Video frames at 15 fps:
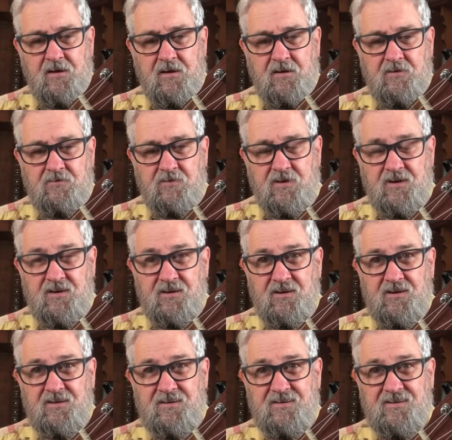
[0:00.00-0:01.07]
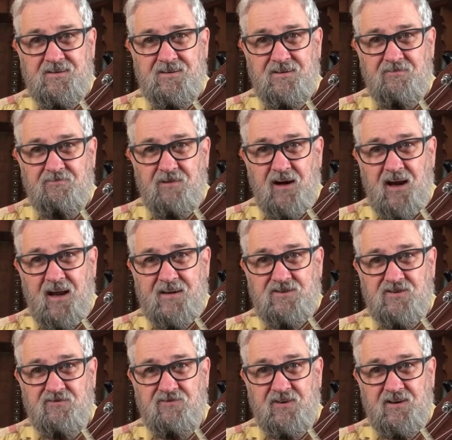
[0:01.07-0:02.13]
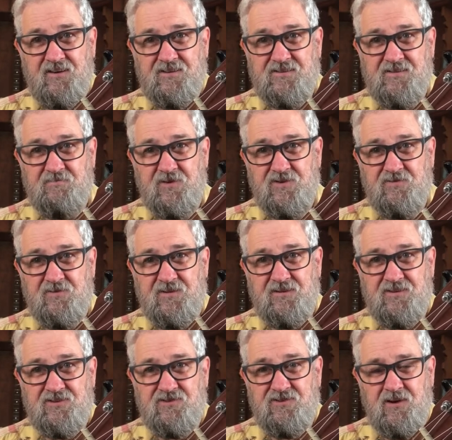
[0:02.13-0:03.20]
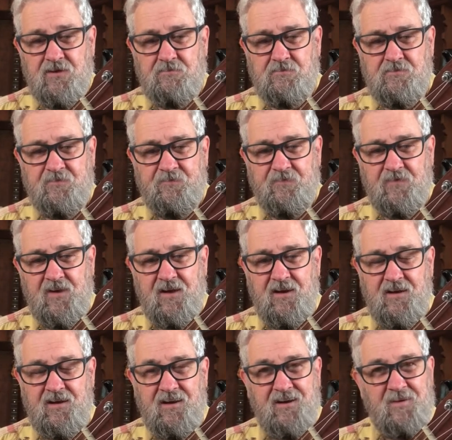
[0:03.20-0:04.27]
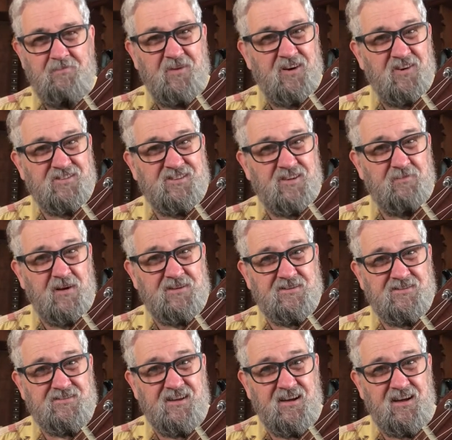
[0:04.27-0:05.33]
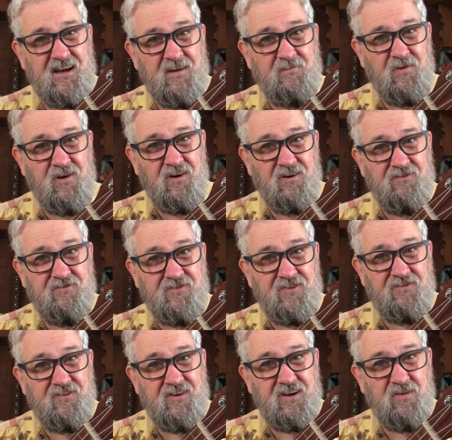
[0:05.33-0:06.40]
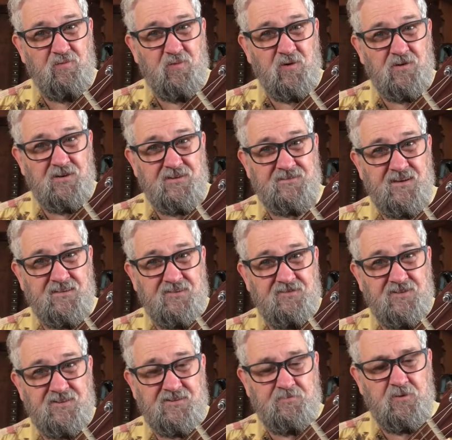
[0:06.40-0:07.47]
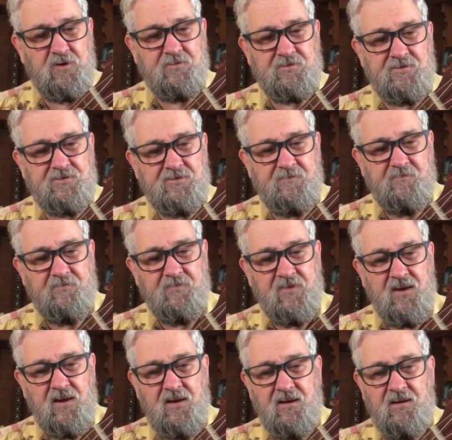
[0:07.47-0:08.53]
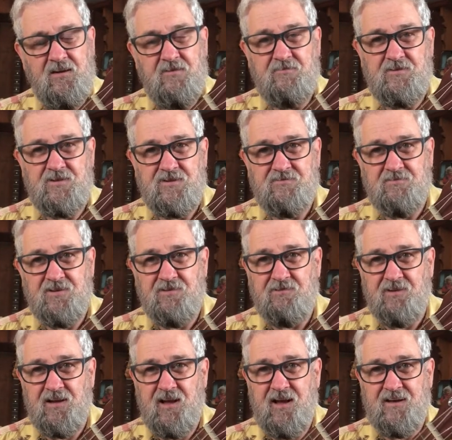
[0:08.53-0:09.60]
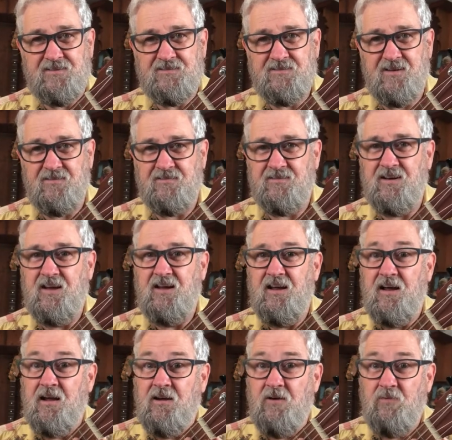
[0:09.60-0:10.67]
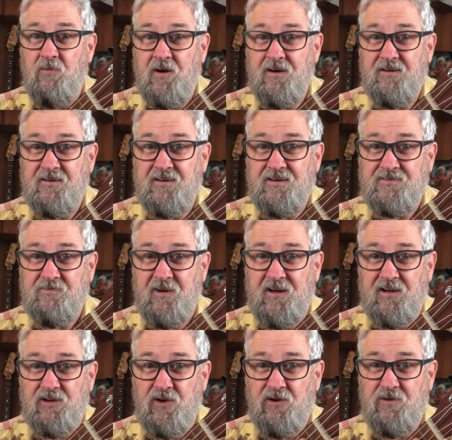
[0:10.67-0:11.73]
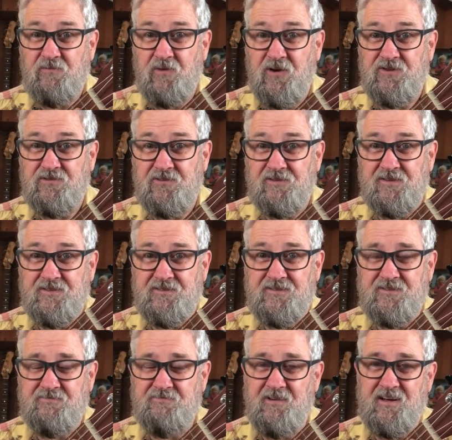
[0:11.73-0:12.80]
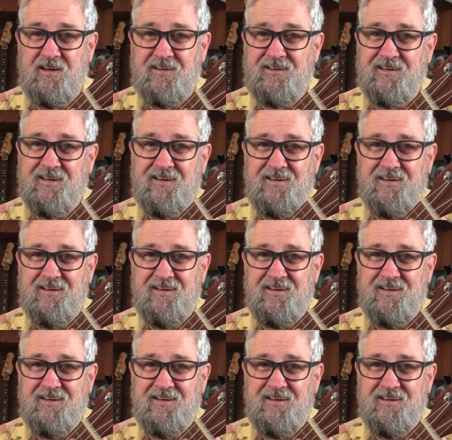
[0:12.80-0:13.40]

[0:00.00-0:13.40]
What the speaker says: where you relax your fingers in between the strum, but not so much as they come off the fingerboard because that defeats the purpose. We just want to relax. So one of the things we can learn by doing this is we can